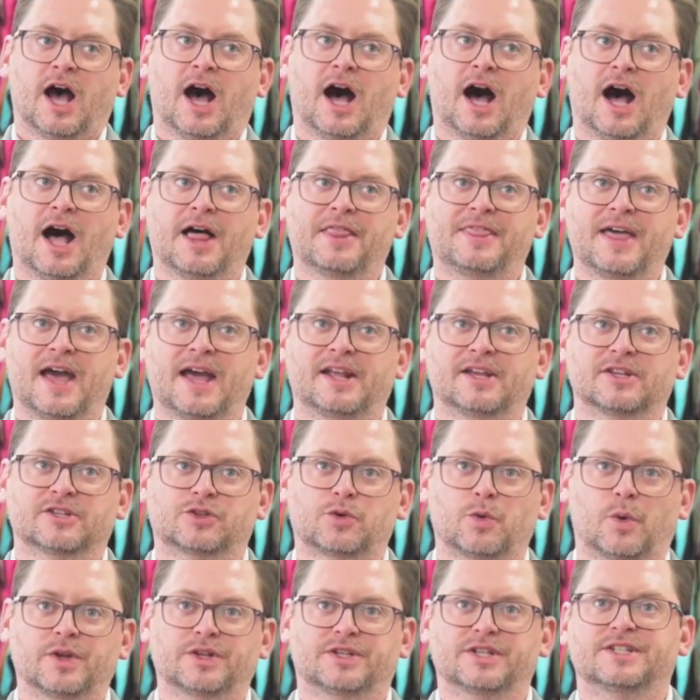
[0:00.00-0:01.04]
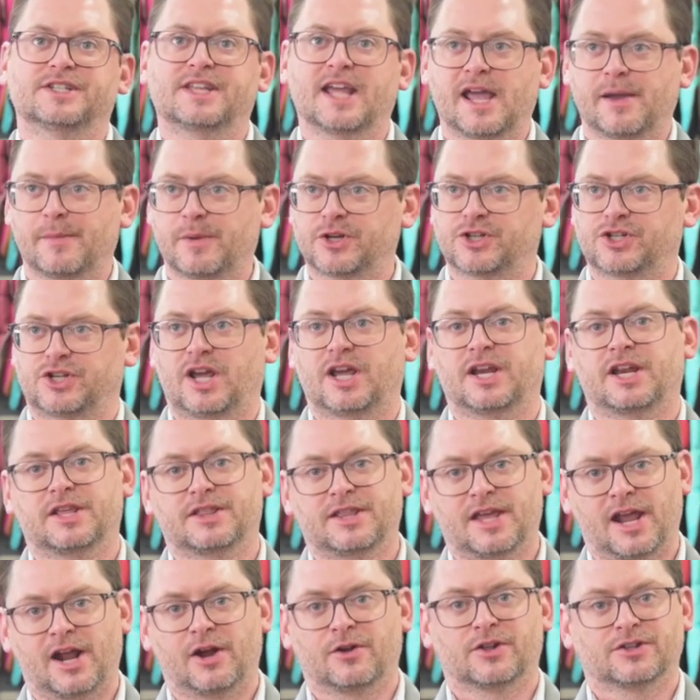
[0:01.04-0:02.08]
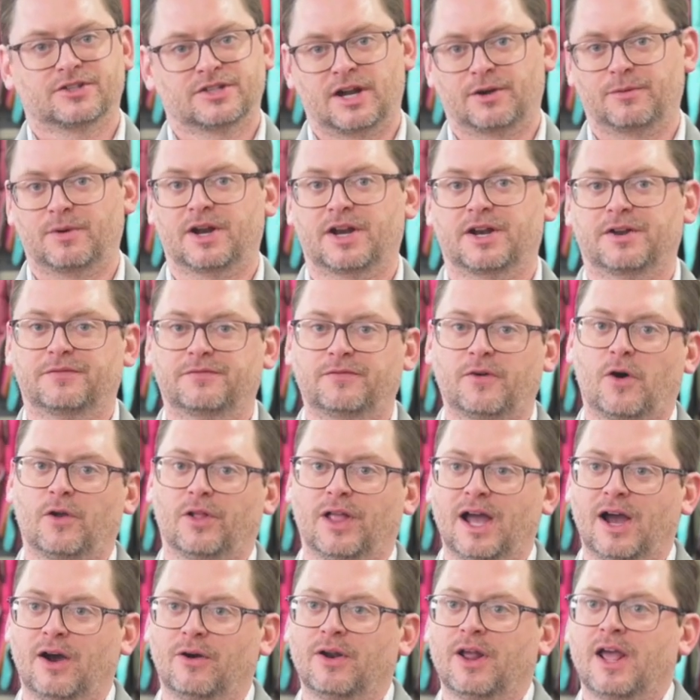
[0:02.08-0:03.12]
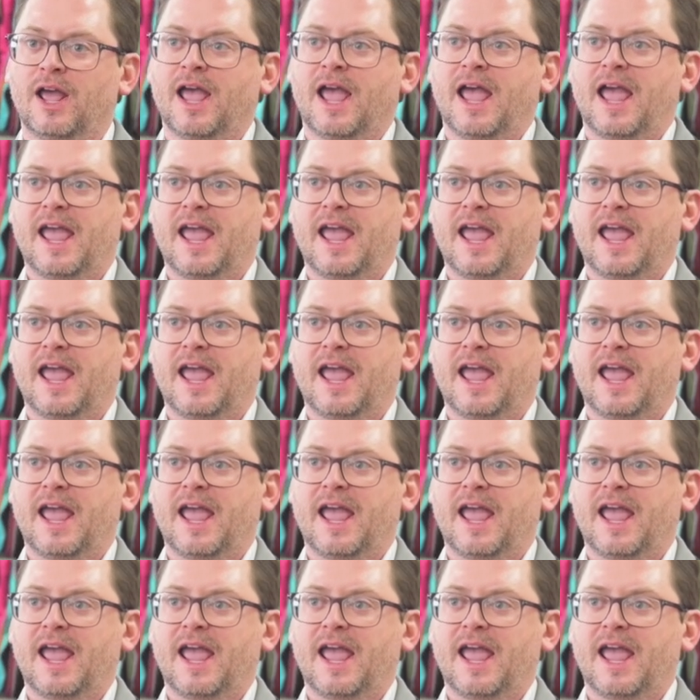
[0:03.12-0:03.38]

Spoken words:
That is going to damage any of the hair that's not ready to fall out.